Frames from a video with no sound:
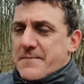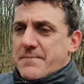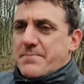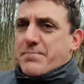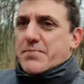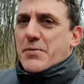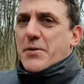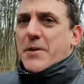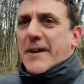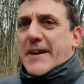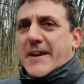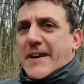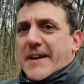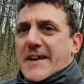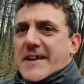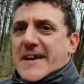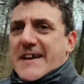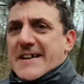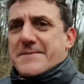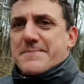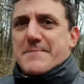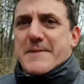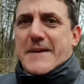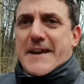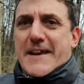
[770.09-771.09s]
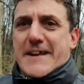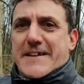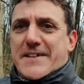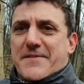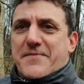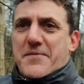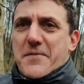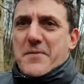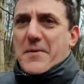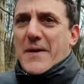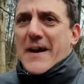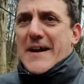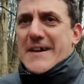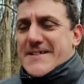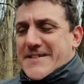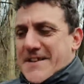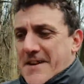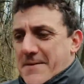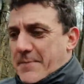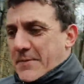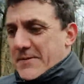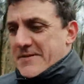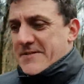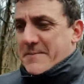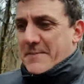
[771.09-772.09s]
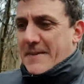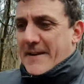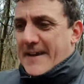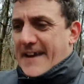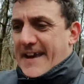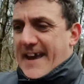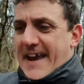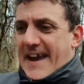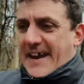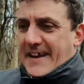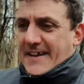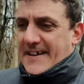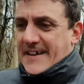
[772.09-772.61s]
put it in as many different ways as I possibly can,